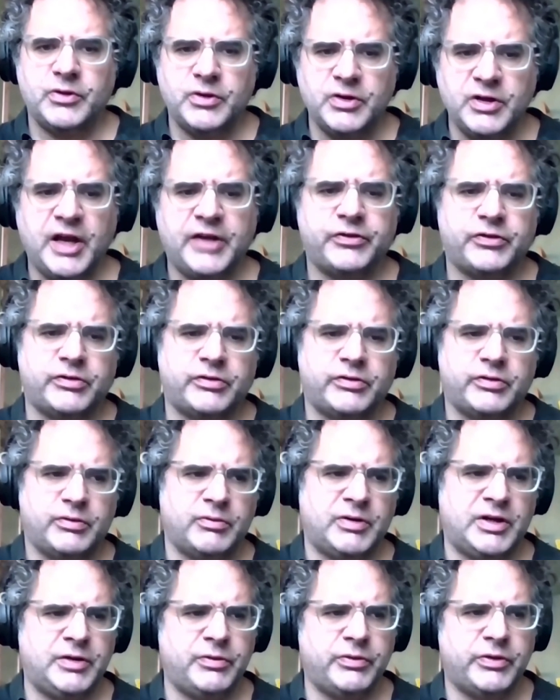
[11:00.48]
Yes,
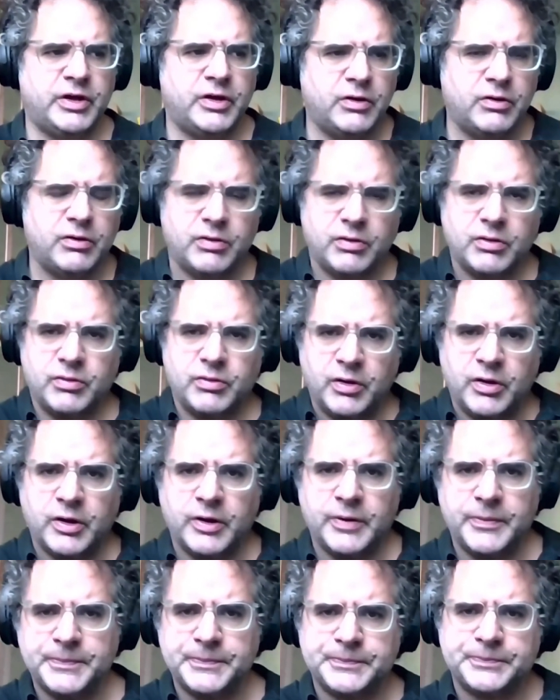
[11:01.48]
around then.
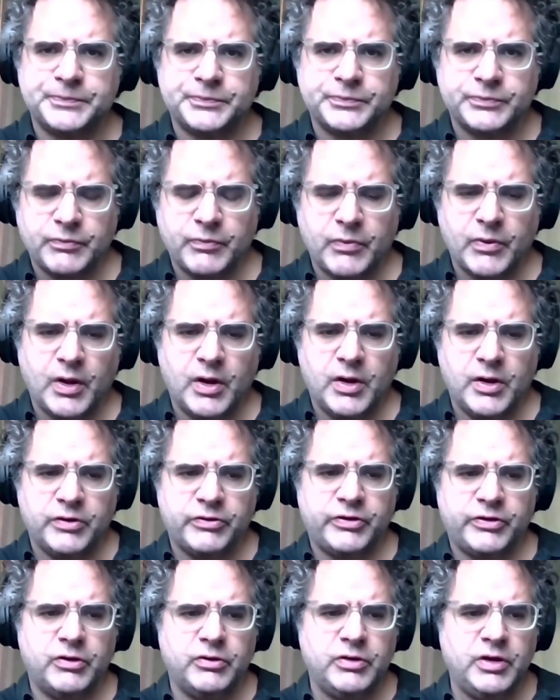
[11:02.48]
Um,
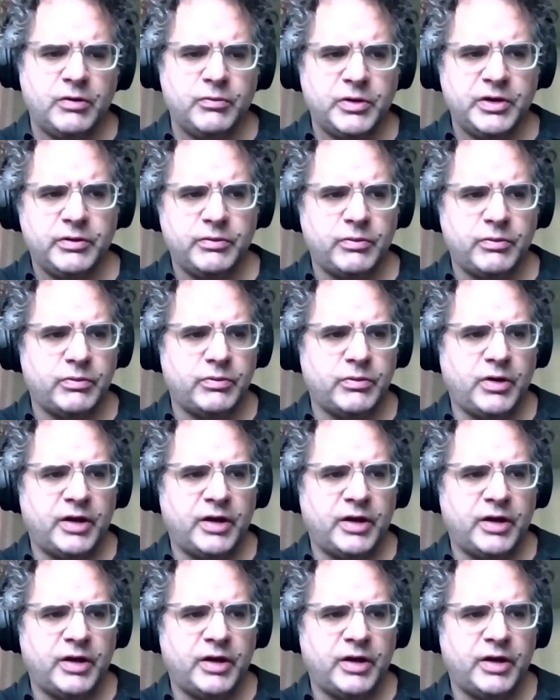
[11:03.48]
so yeah, we.